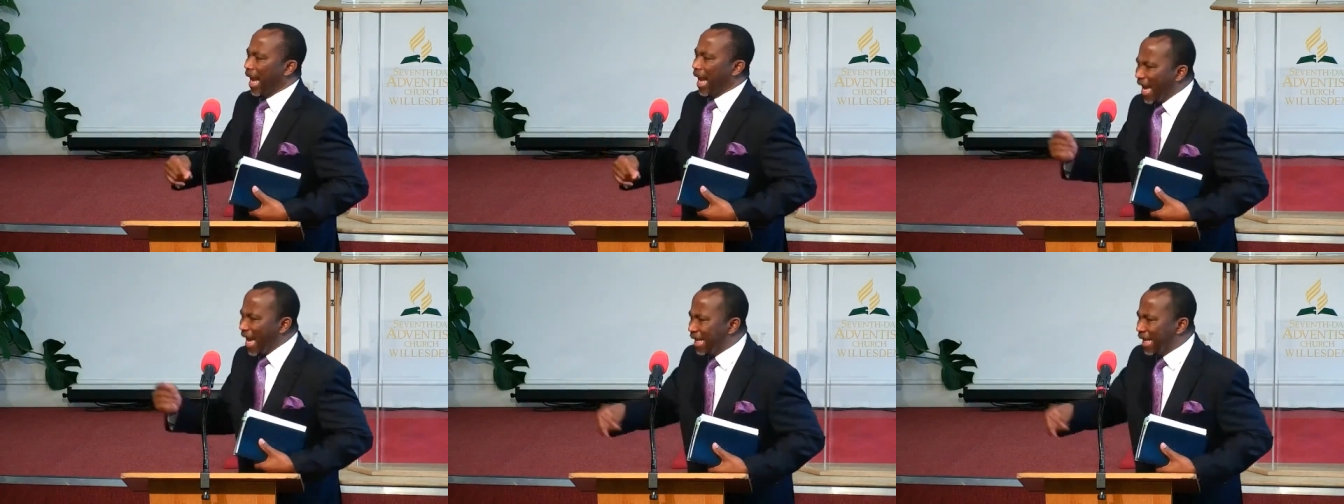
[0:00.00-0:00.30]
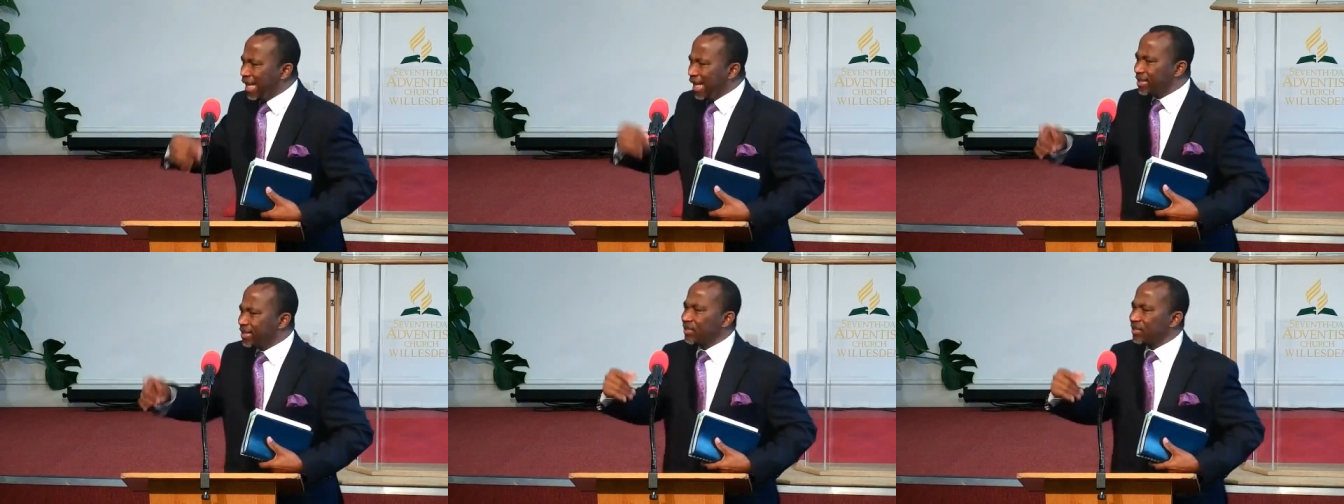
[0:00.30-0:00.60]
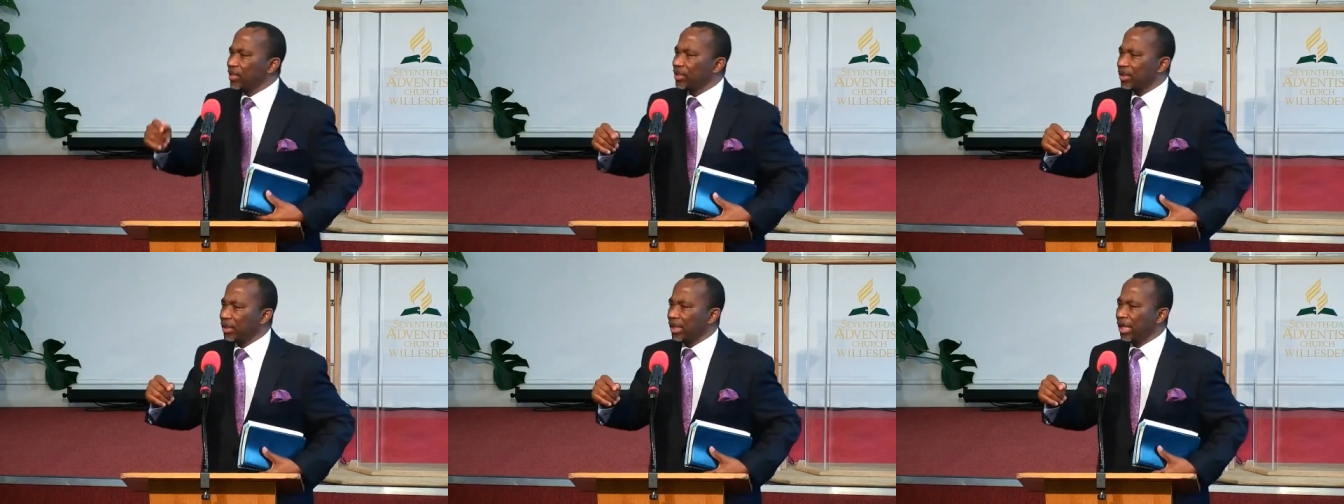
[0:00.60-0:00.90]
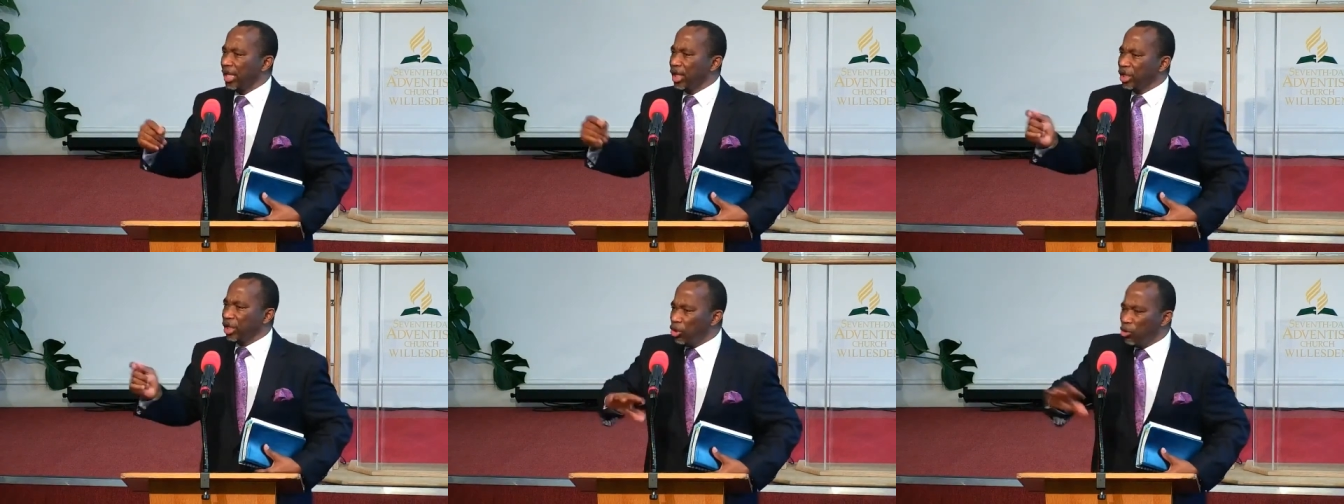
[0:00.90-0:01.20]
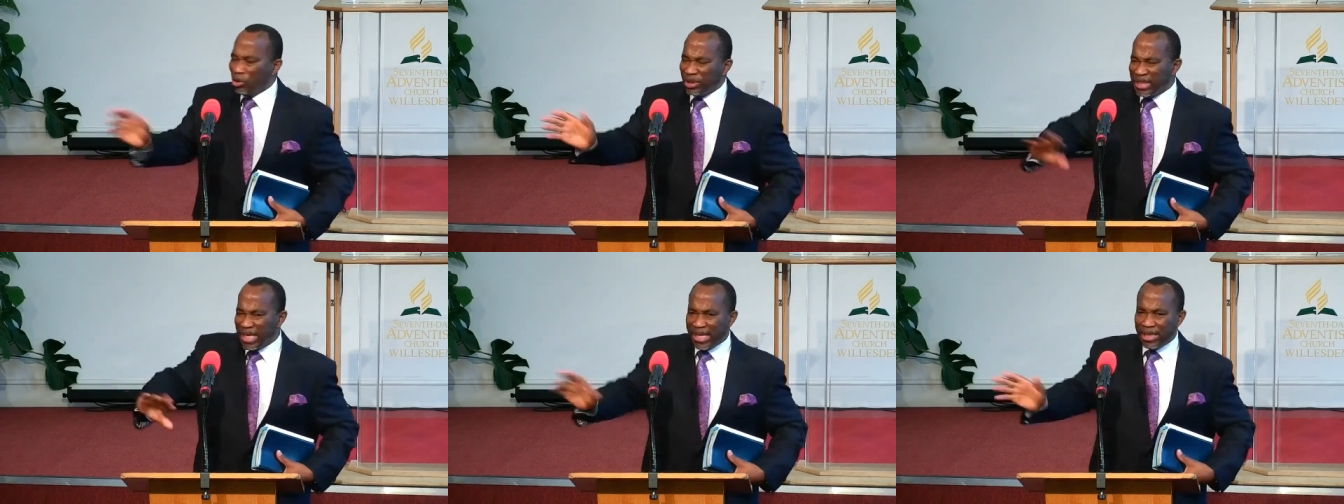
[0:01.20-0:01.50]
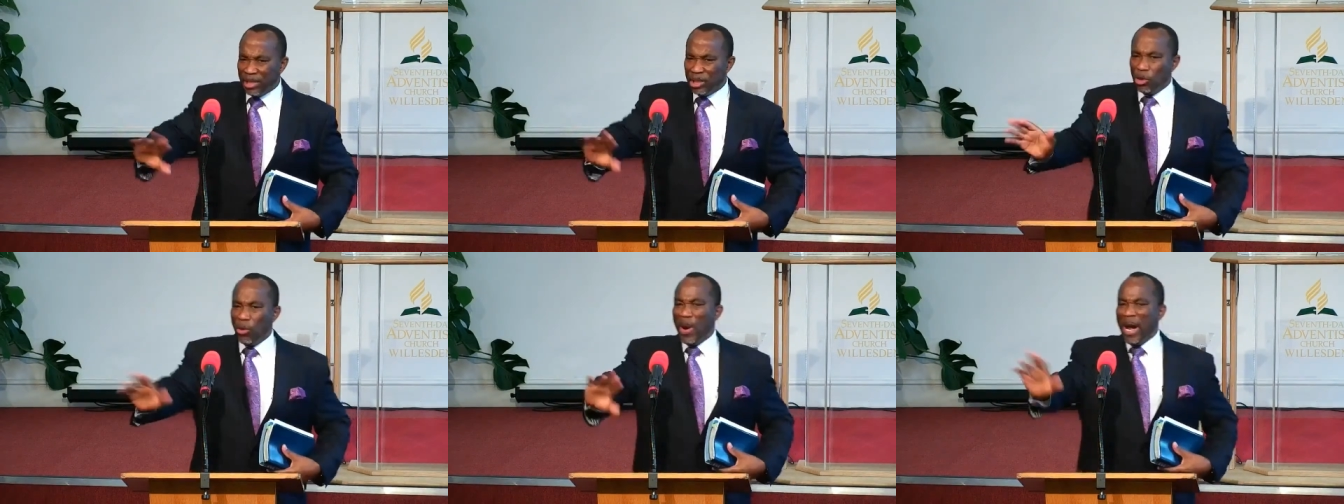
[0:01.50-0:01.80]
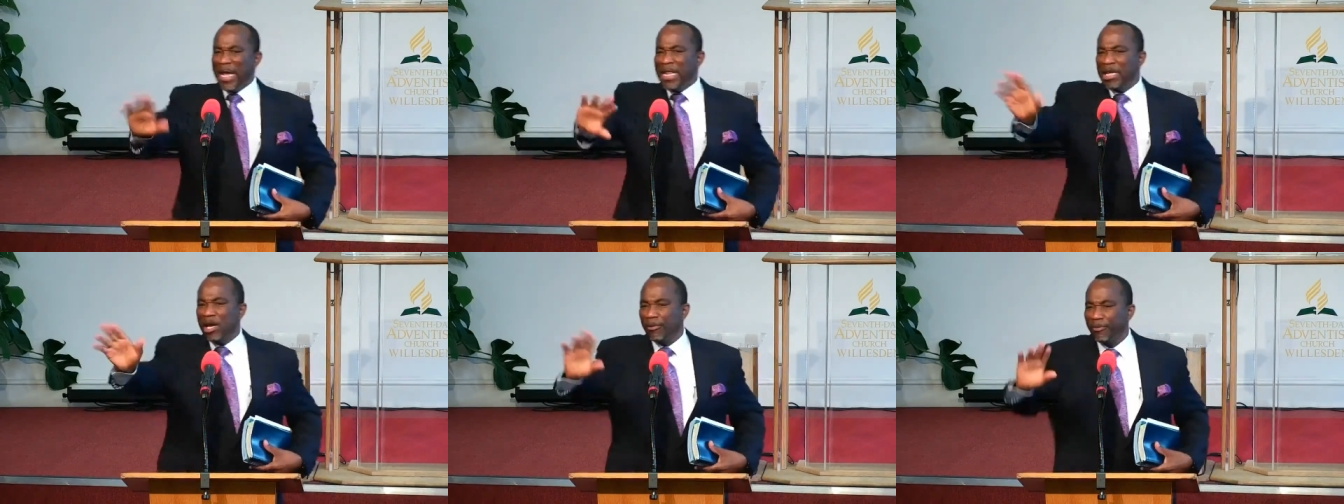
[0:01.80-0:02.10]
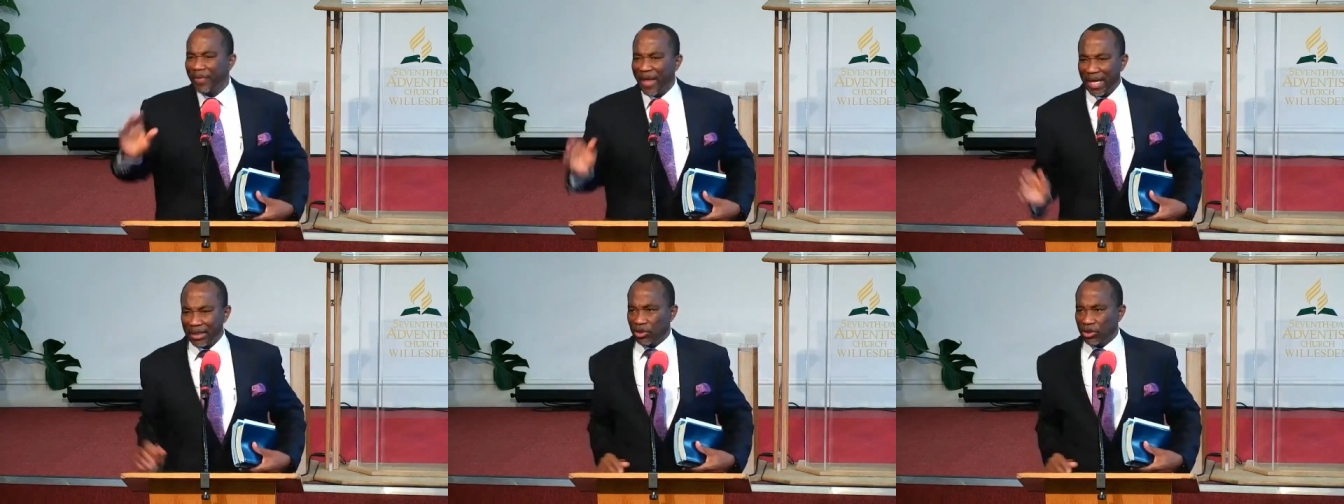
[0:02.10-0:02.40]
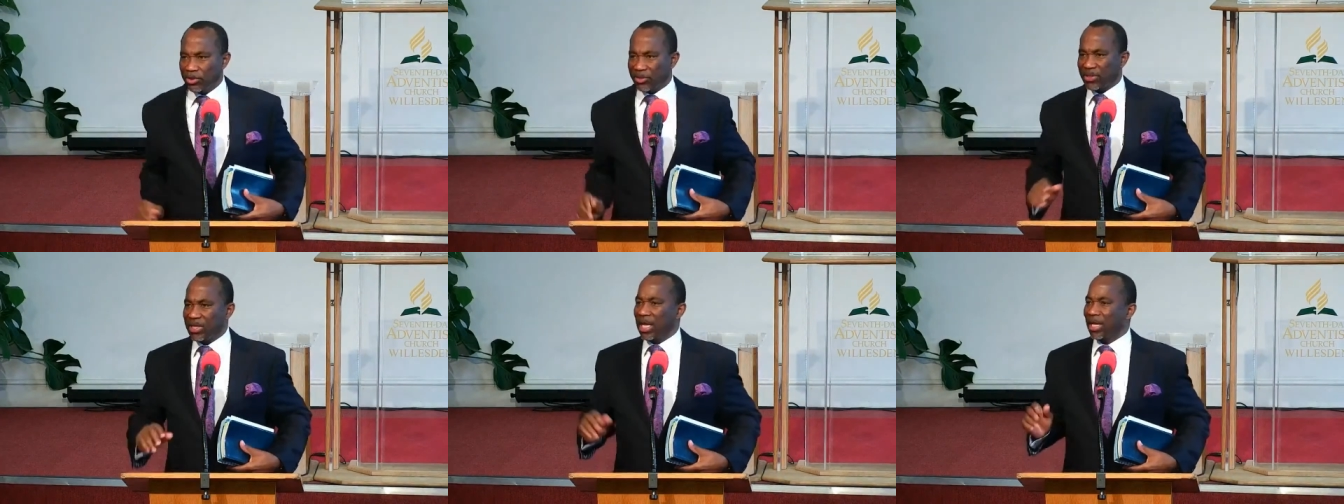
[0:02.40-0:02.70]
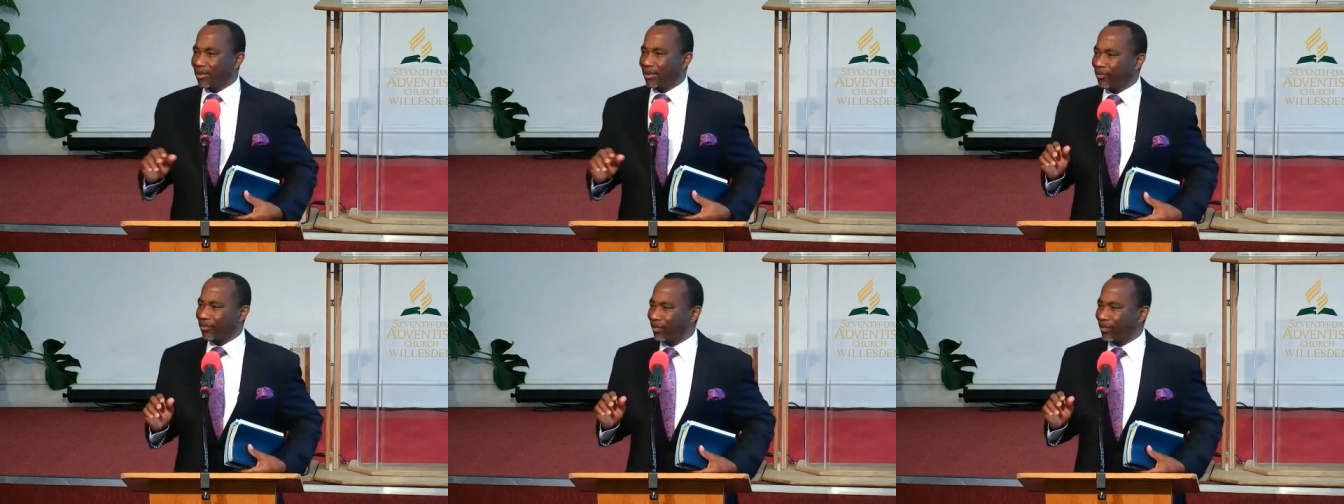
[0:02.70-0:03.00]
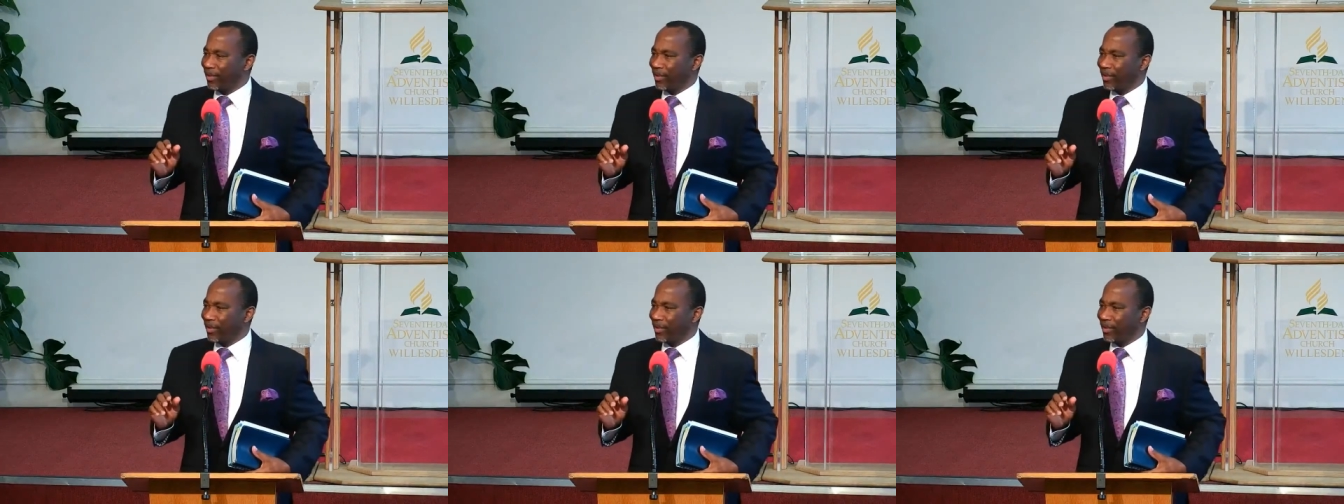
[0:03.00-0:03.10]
Hey, listen, you didn't do any of that yourself.